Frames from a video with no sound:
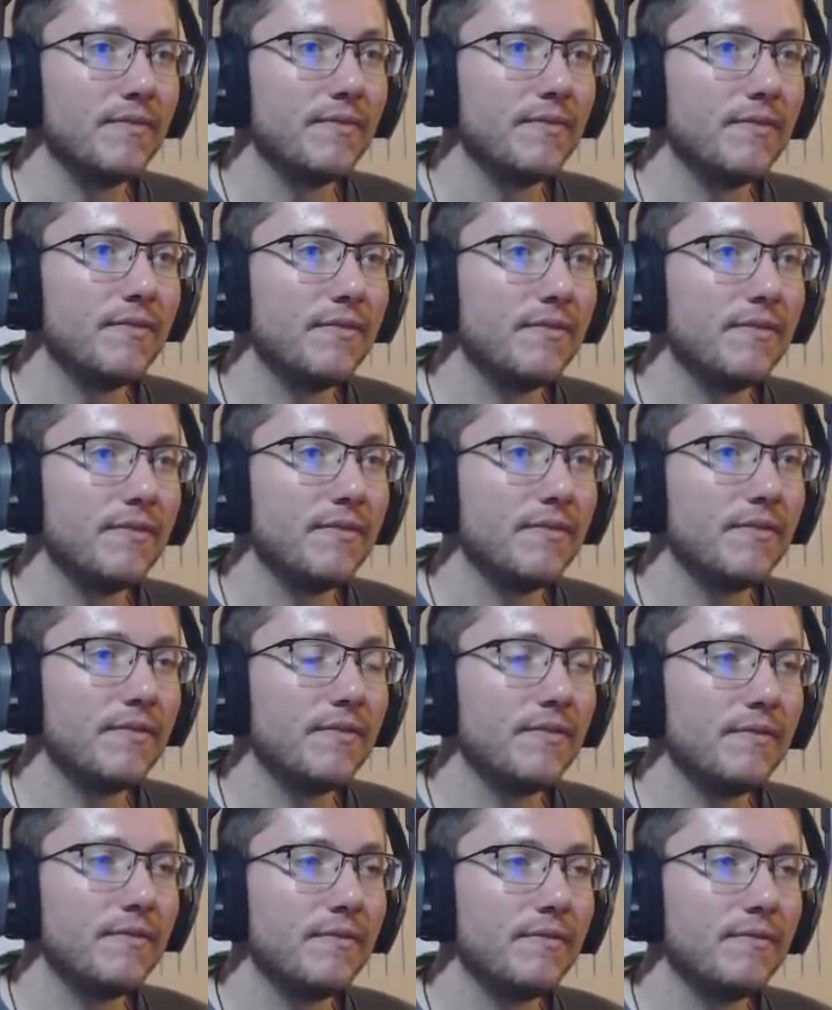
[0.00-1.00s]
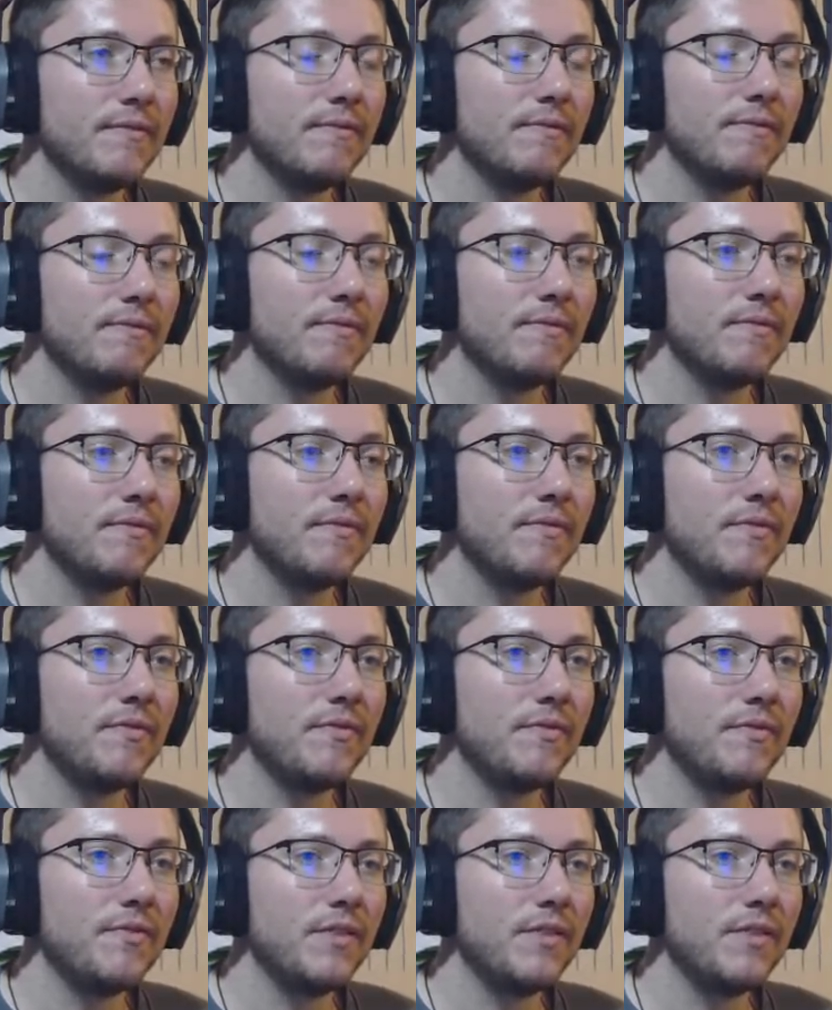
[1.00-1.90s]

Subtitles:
No one is speaking in this clip.